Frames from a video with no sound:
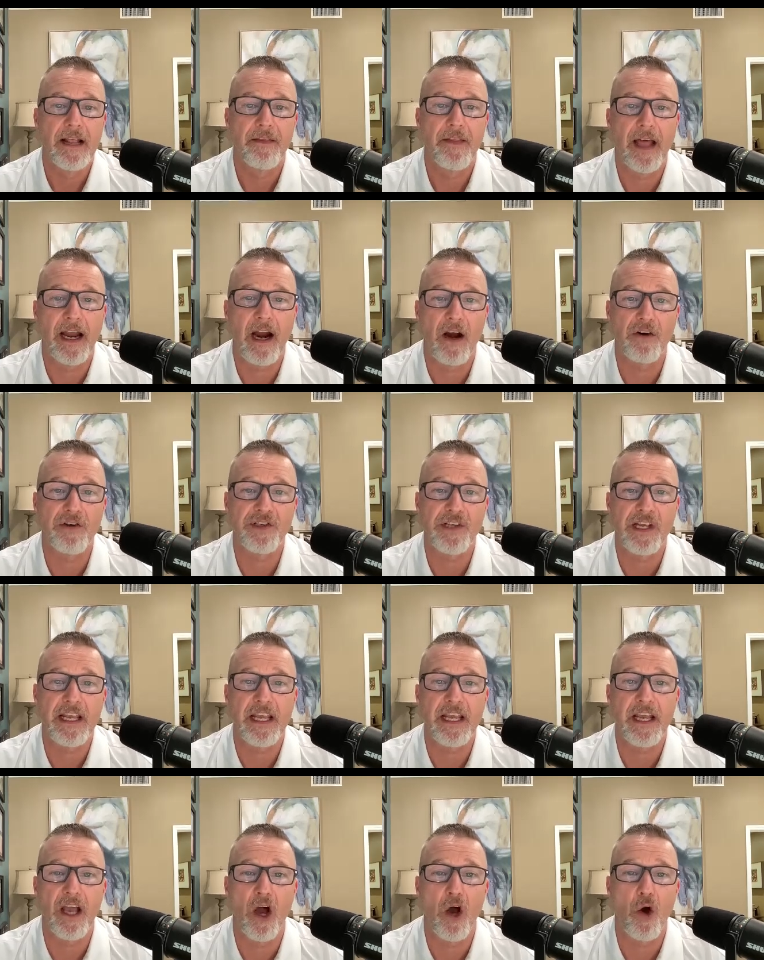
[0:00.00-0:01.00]
that our
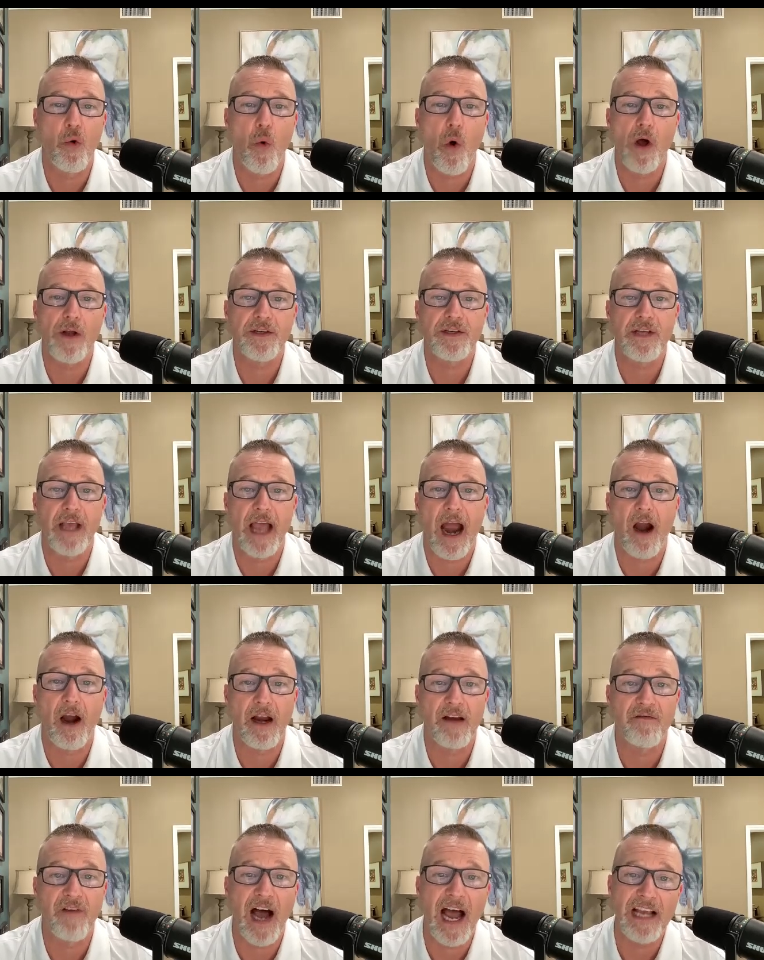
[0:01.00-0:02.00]
CEO wants
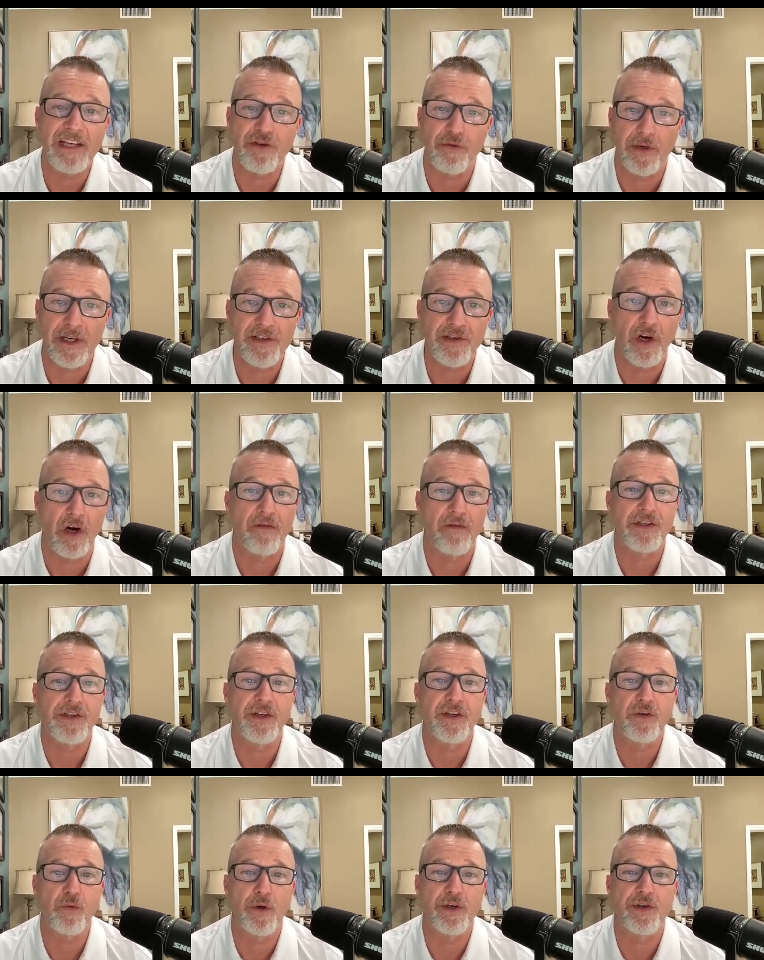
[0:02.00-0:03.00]
our advisory
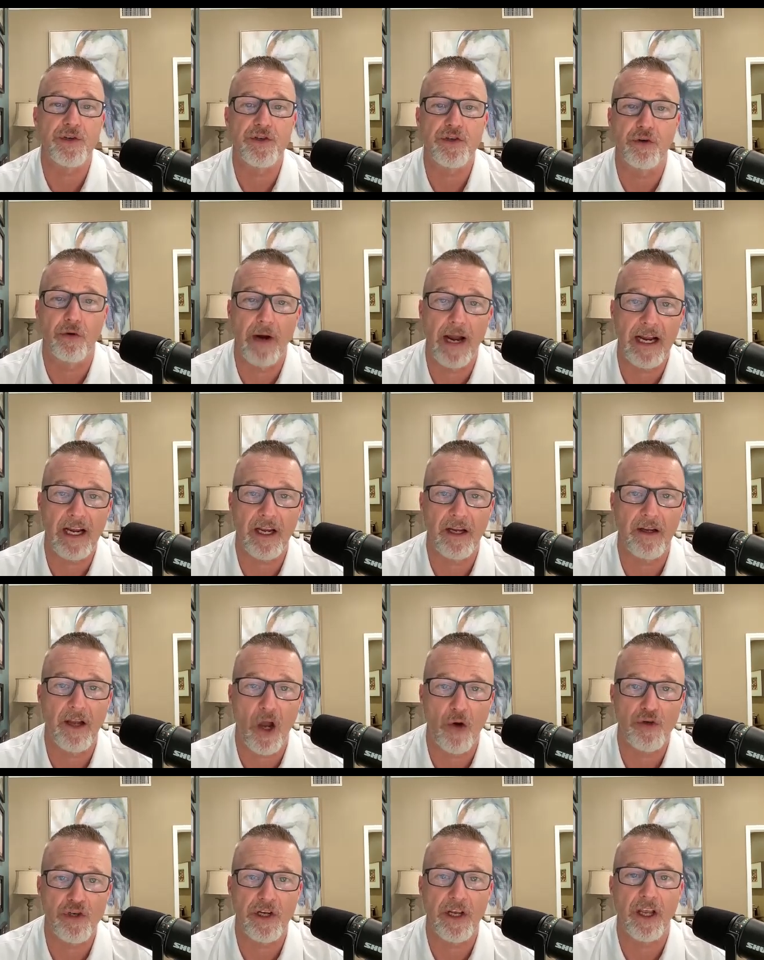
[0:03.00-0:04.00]
services, which is direct
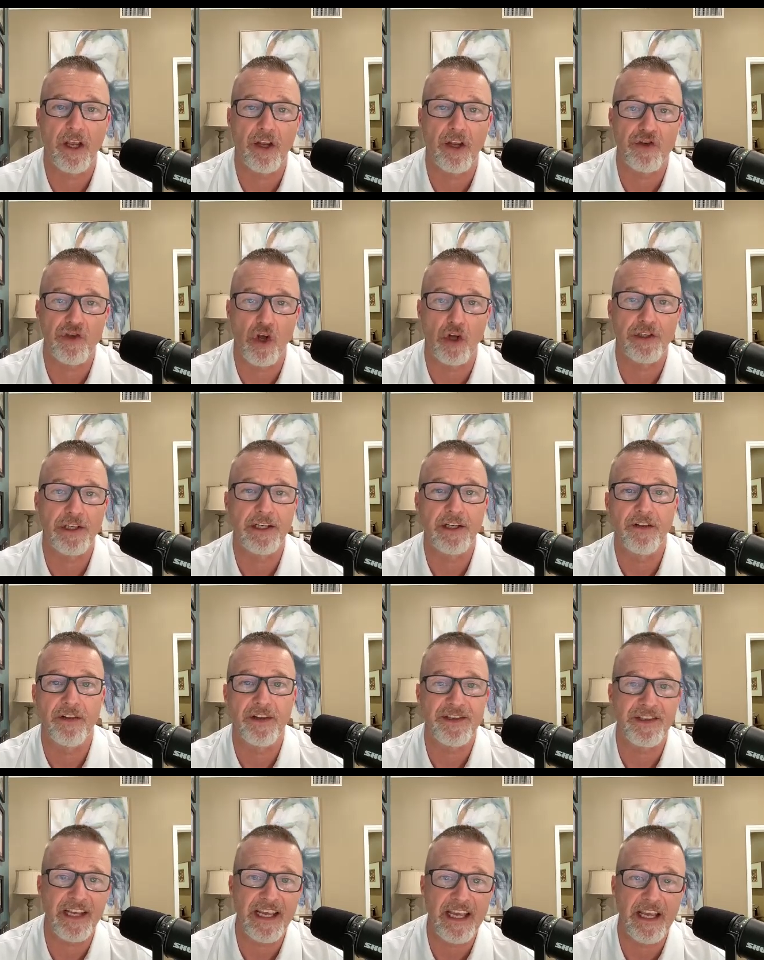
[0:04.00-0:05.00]
coaching and consulting to
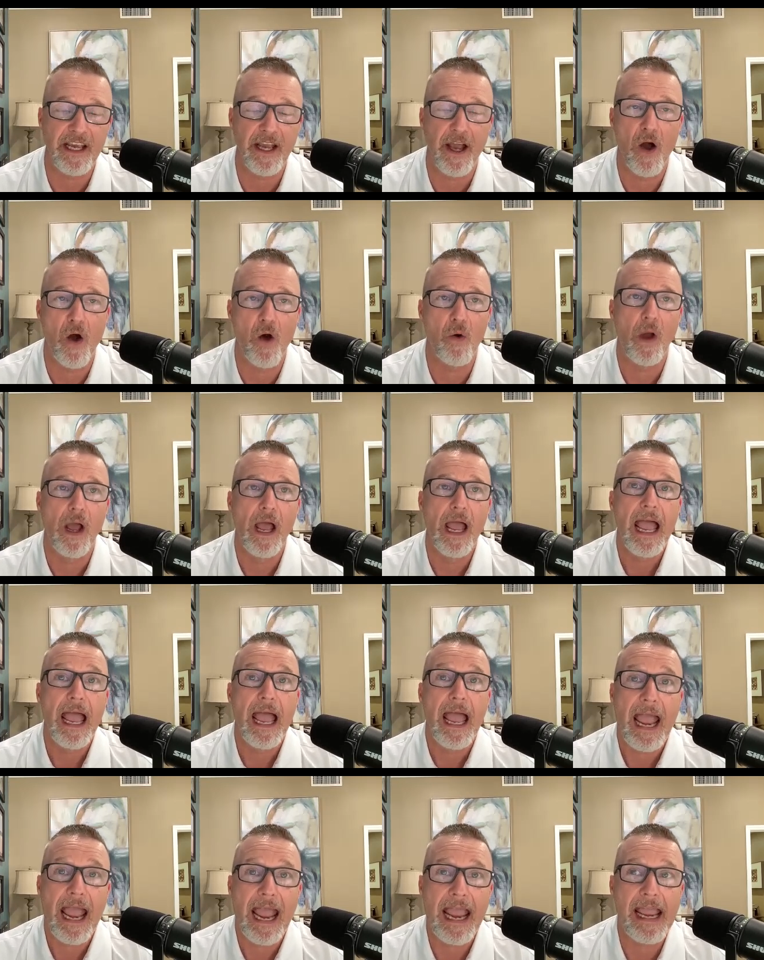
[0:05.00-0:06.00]
the CEO
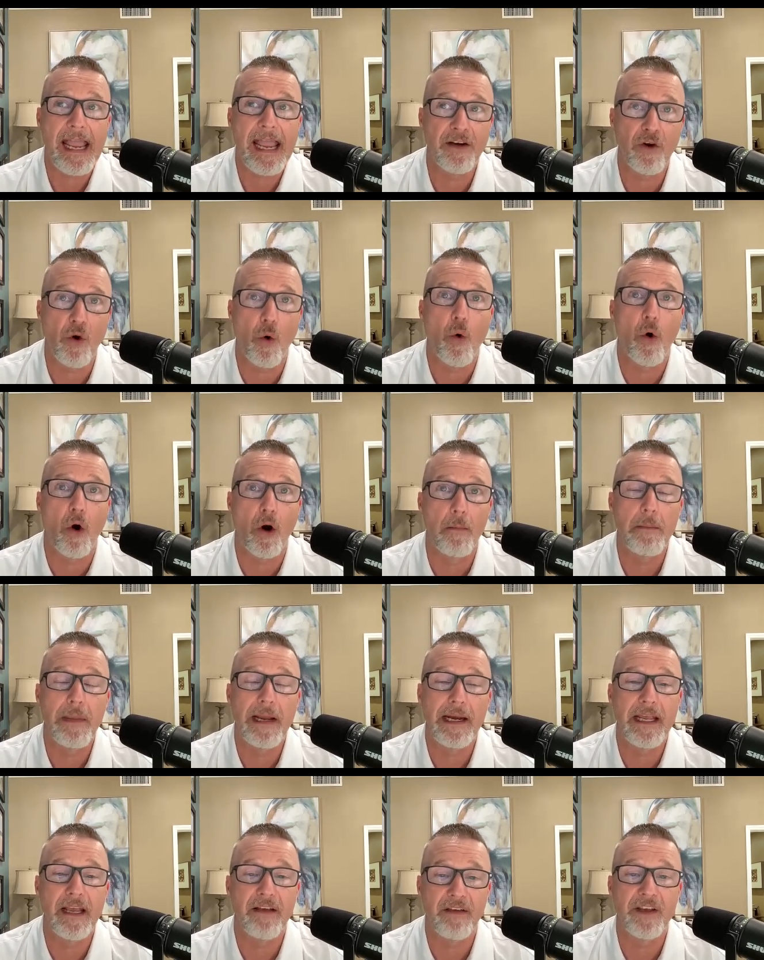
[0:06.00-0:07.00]
and or
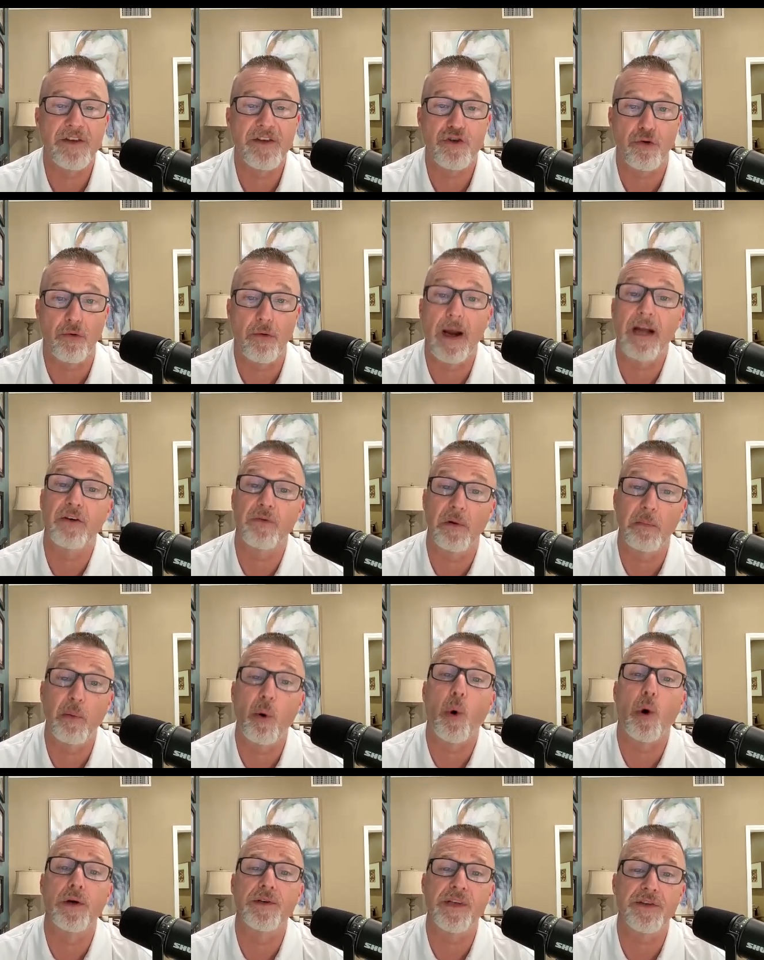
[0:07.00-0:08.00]
many of his direct
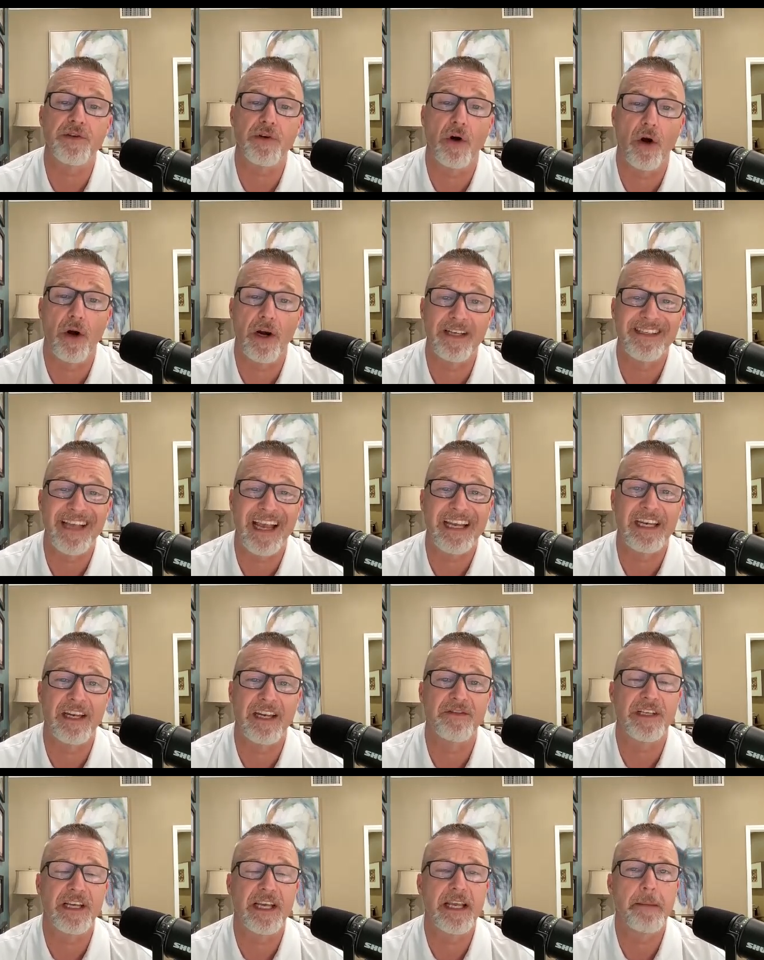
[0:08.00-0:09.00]
reports, his or her
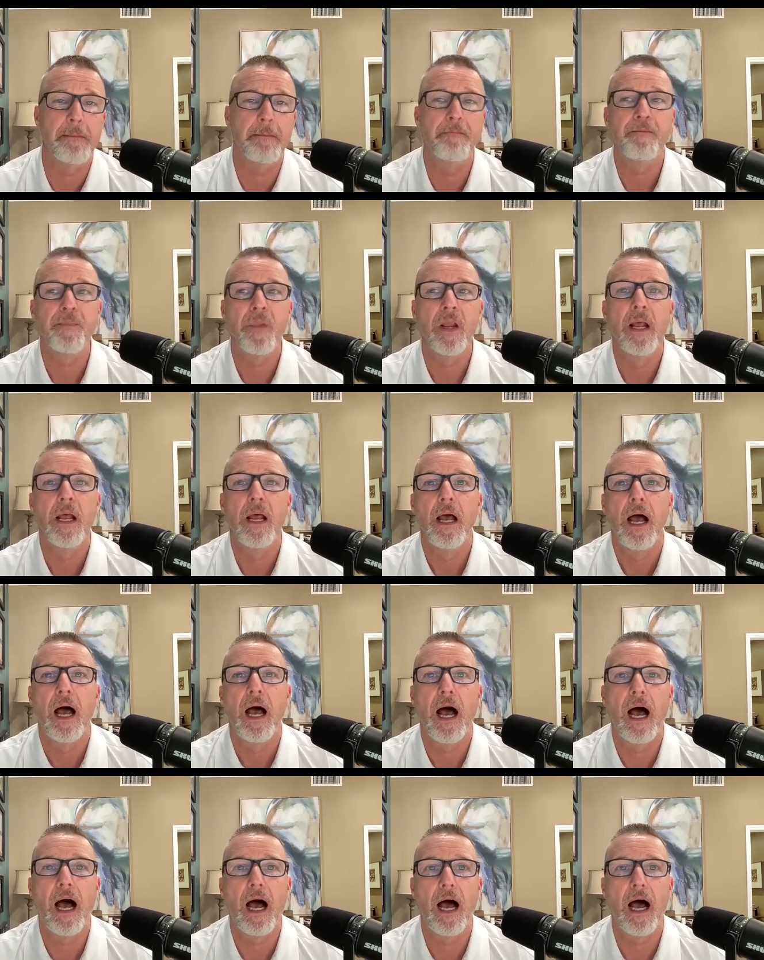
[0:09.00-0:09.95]
executive team. Uh,